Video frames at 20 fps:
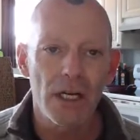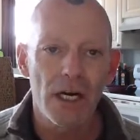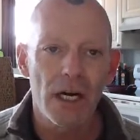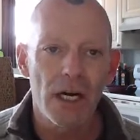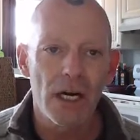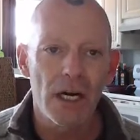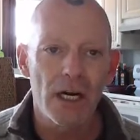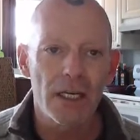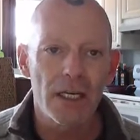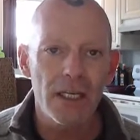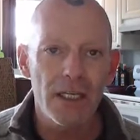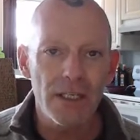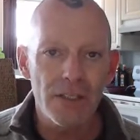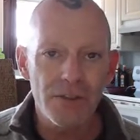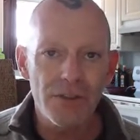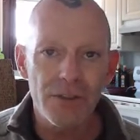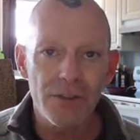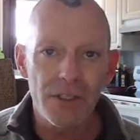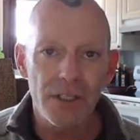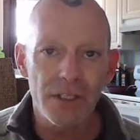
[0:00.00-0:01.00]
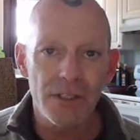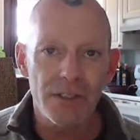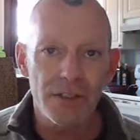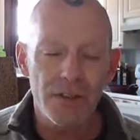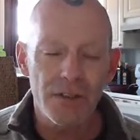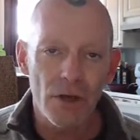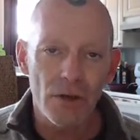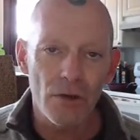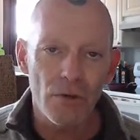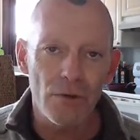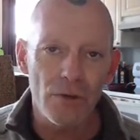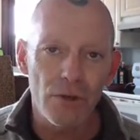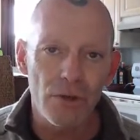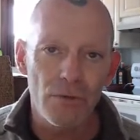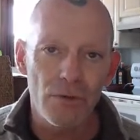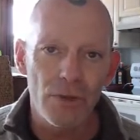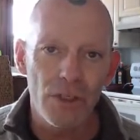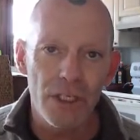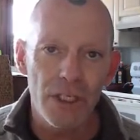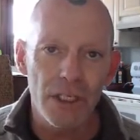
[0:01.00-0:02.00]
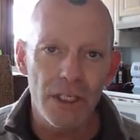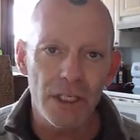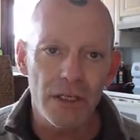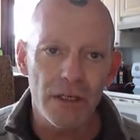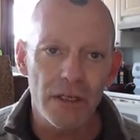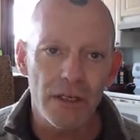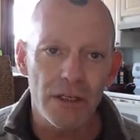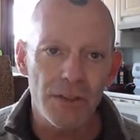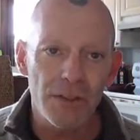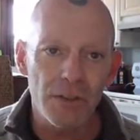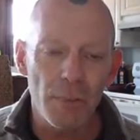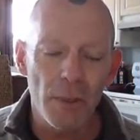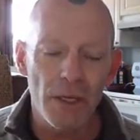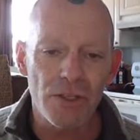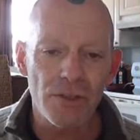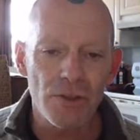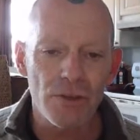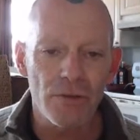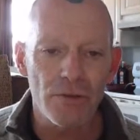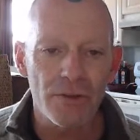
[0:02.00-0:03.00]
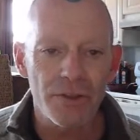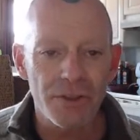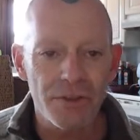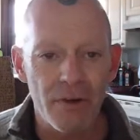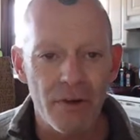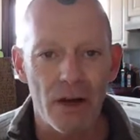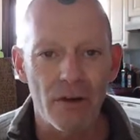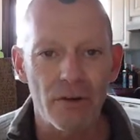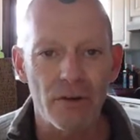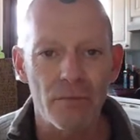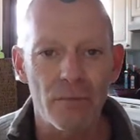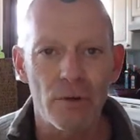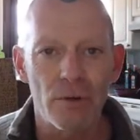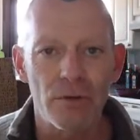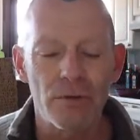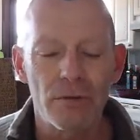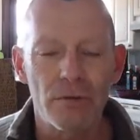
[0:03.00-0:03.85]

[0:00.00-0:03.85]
uh, is, is not only unique and special, it's valuable.